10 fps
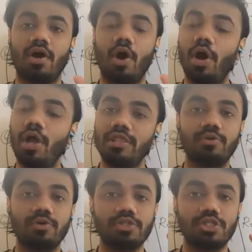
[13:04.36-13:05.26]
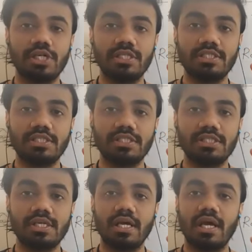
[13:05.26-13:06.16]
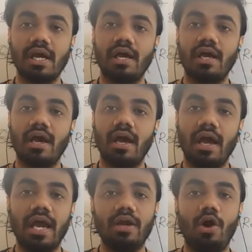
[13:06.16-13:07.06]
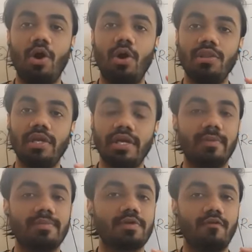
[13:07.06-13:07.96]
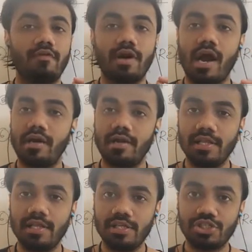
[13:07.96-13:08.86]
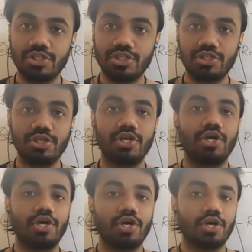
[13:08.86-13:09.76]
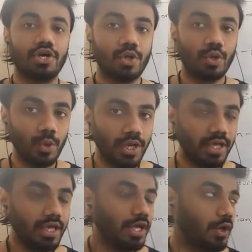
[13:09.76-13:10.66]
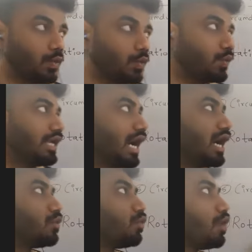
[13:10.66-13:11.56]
all the bone joints, and all the types of cartilage. Today we are